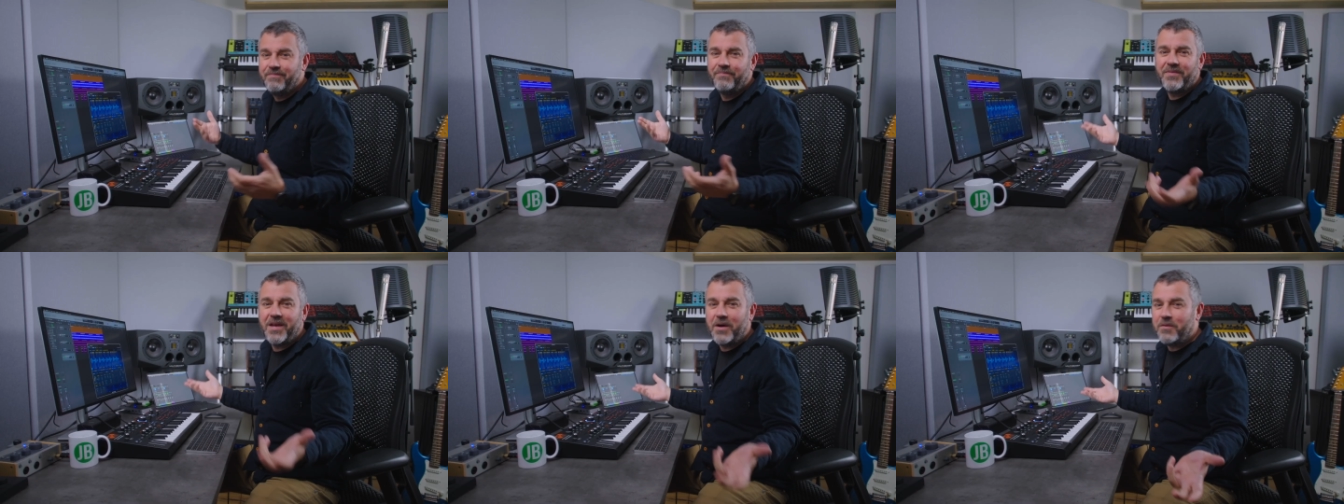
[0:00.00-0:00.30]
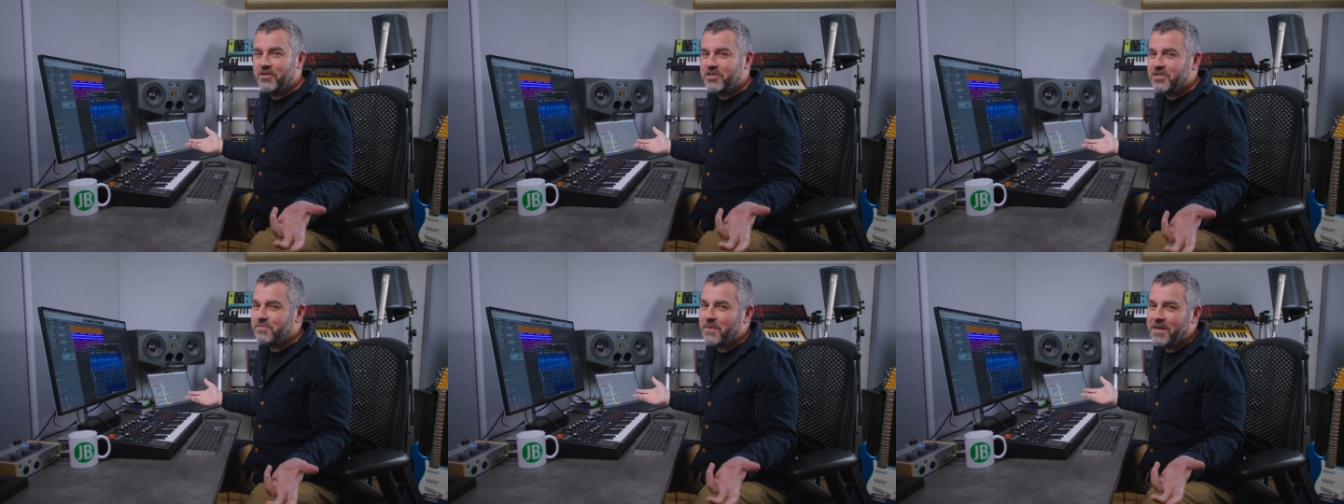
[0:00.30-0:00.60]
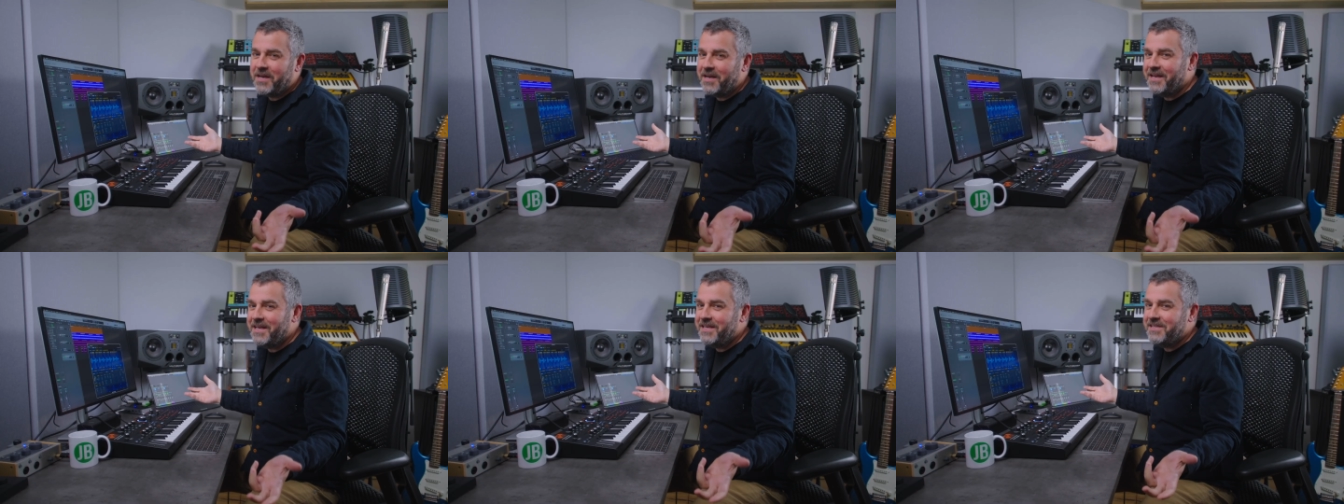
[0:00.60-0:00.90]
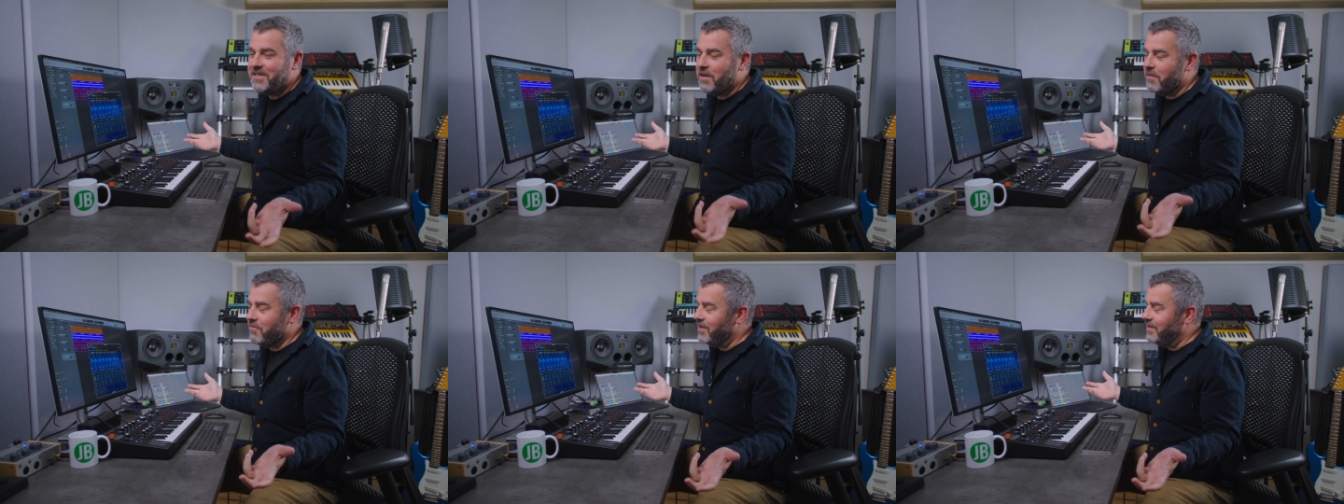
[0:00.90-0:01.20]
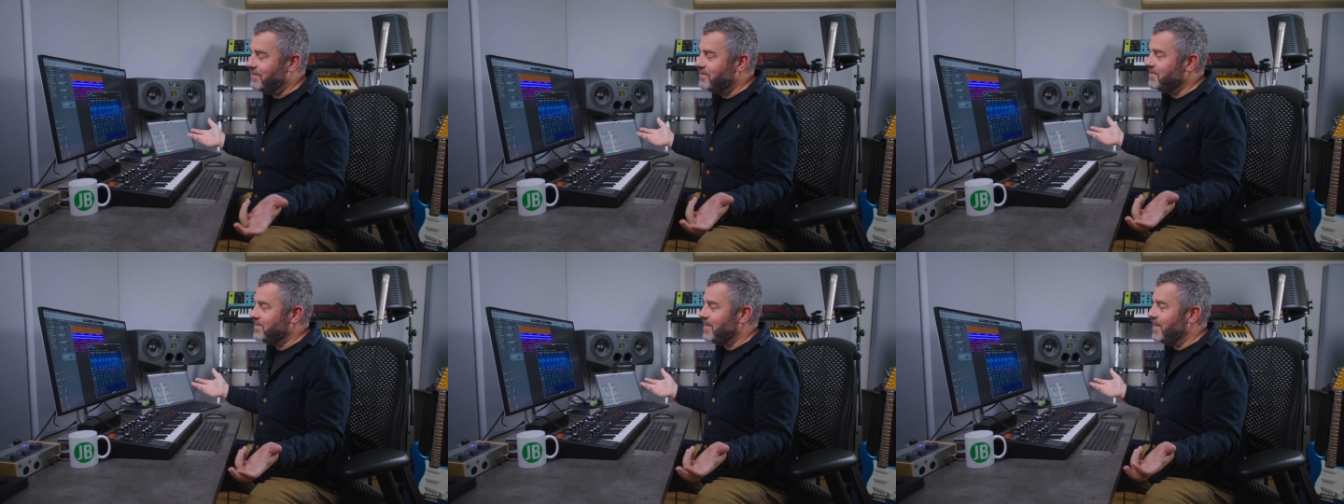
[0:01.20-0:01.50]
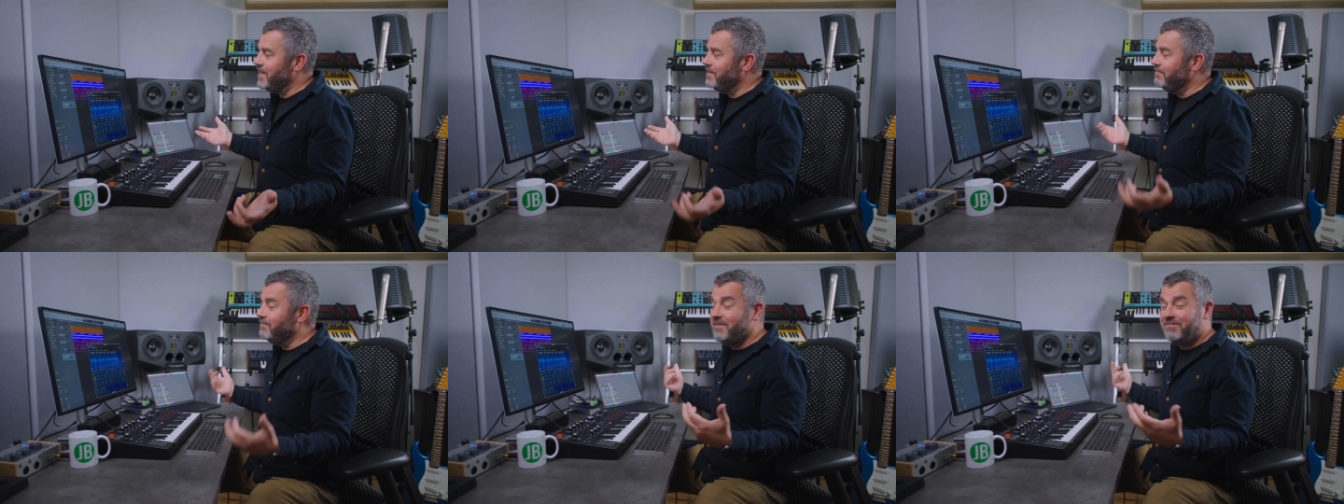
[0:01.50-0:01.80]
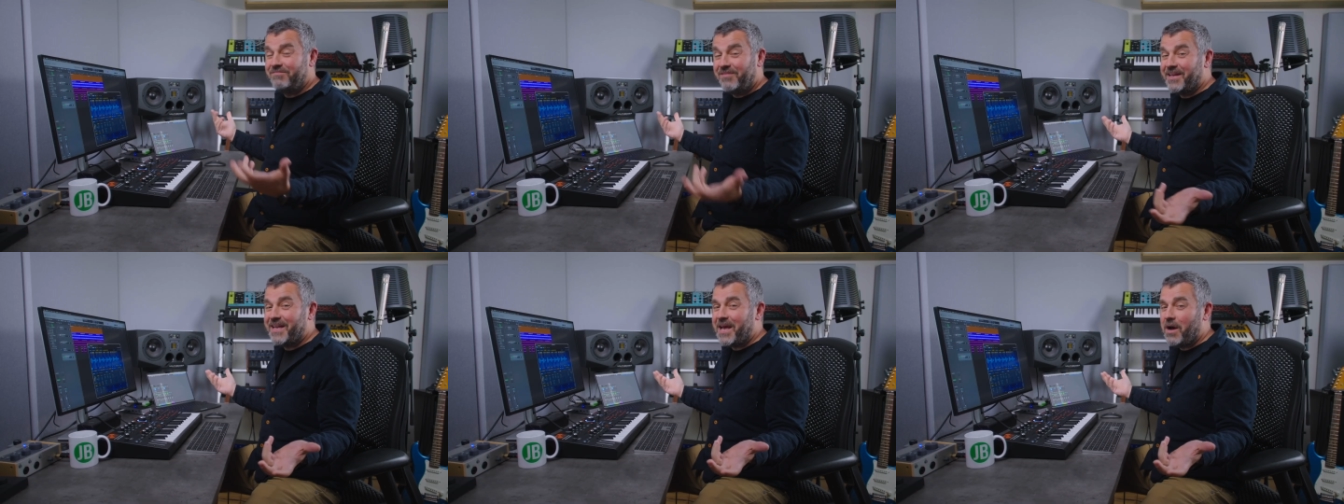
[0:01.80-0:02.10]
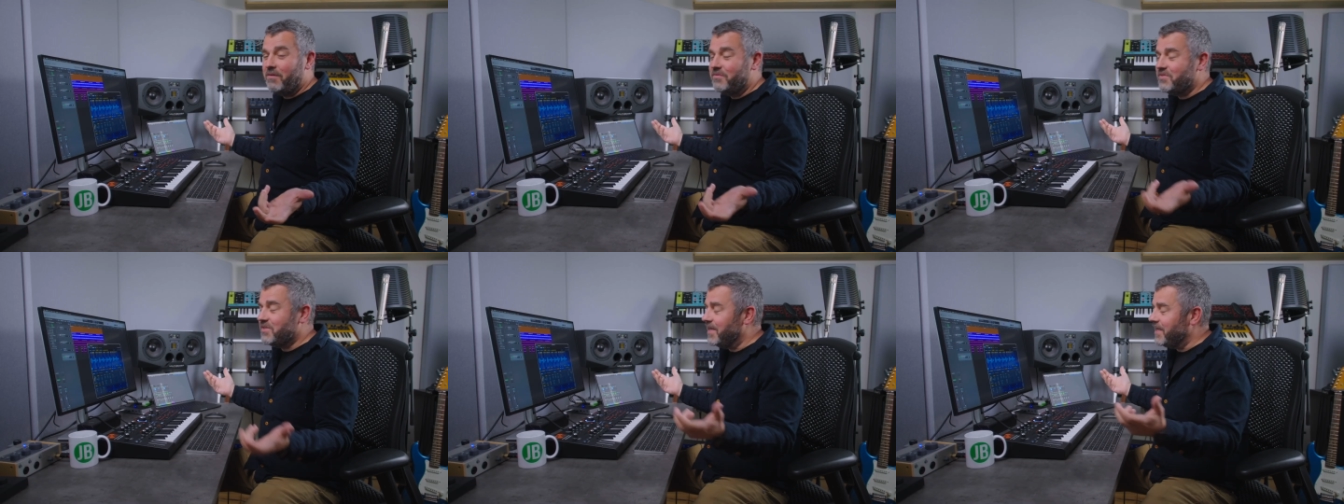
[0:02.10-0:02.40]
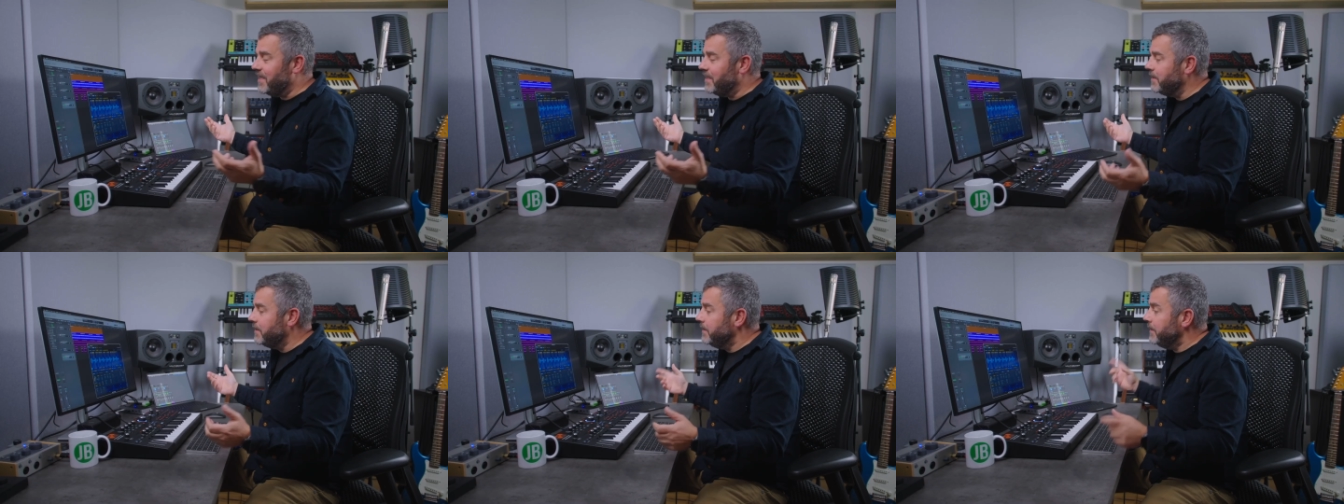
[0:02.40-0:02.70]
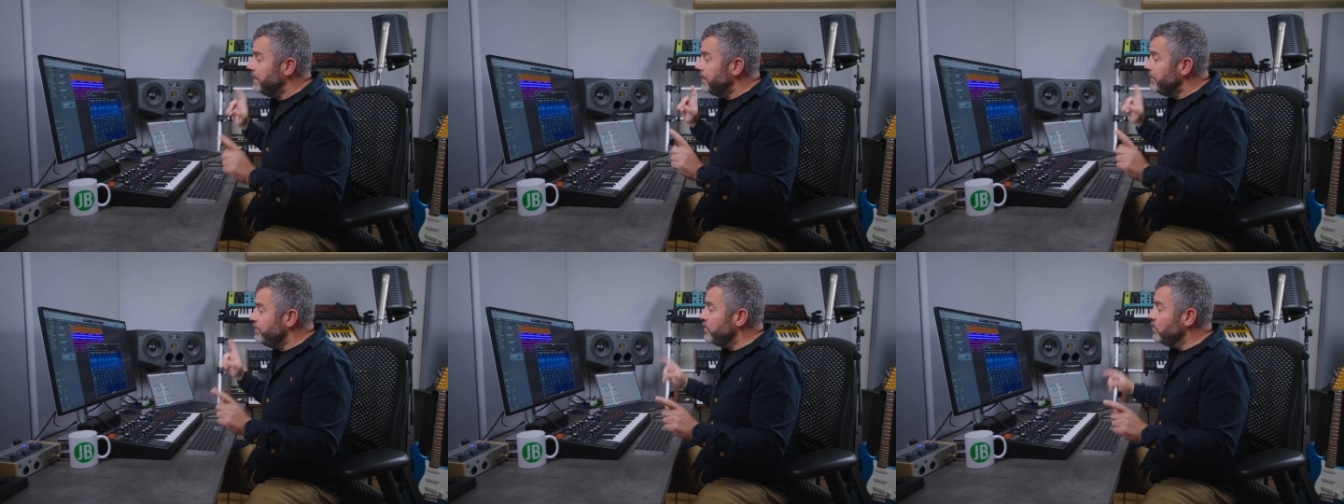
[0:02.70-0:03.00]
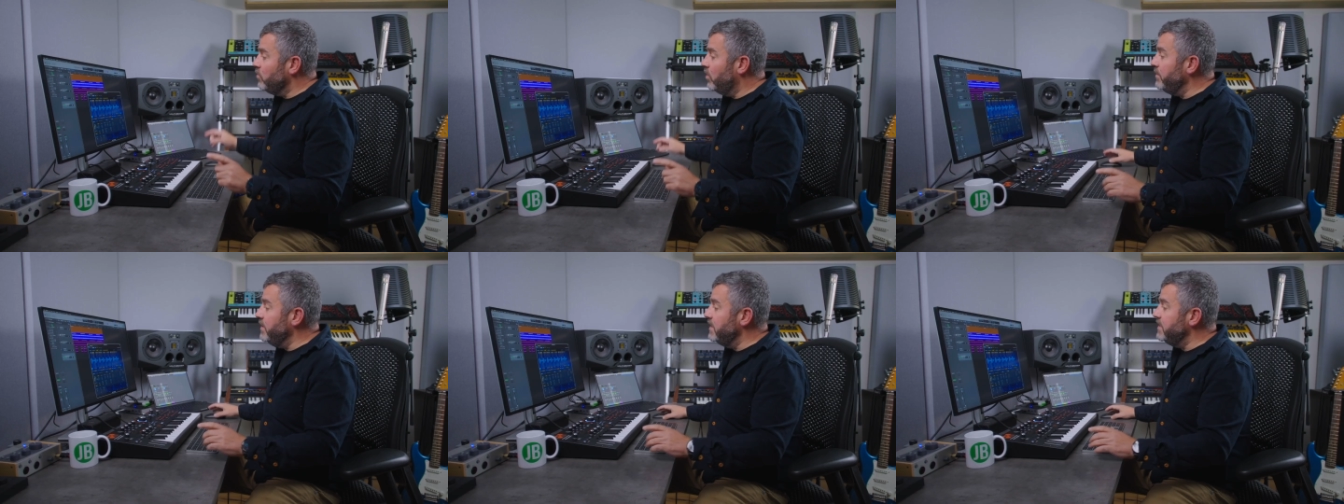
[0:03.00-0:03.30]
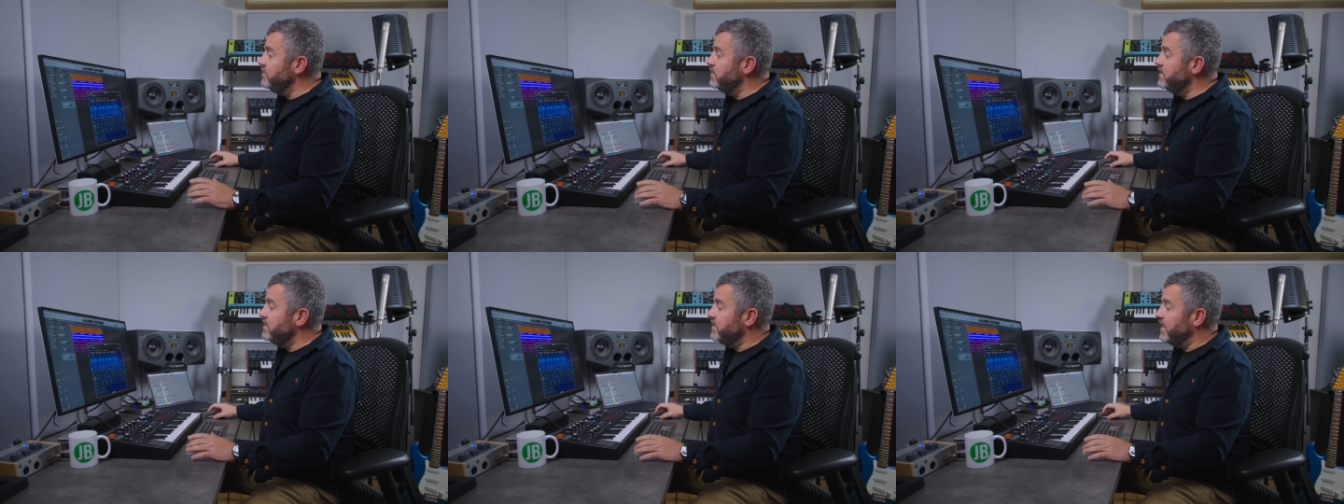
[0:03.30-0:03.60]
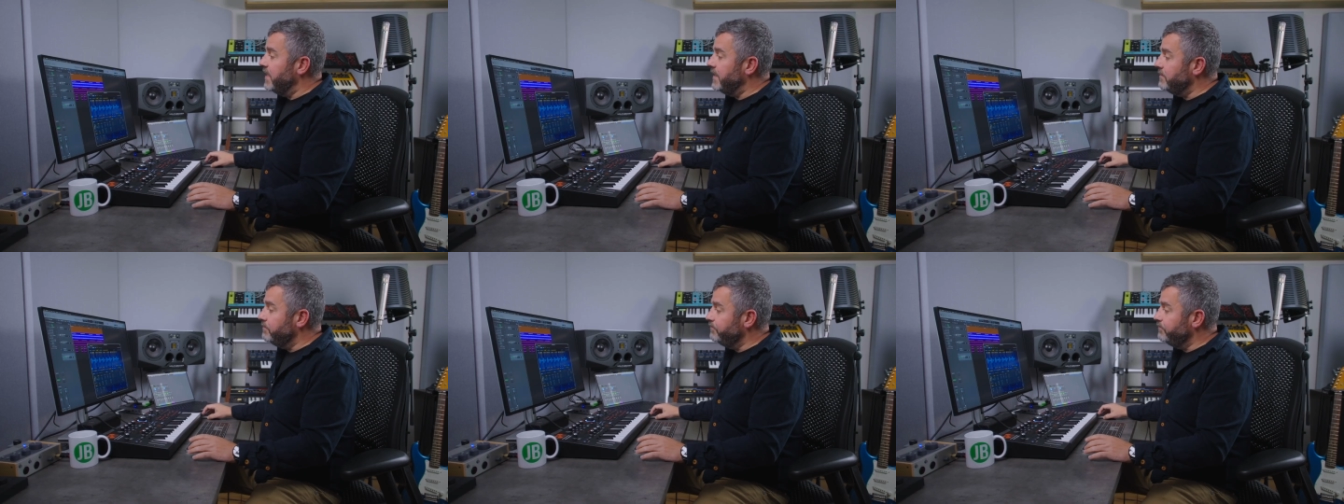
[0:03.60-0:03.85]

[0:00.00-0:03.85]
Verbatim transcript: That would have just been an easier thing to say, and now I've said it. What I'm going to do instead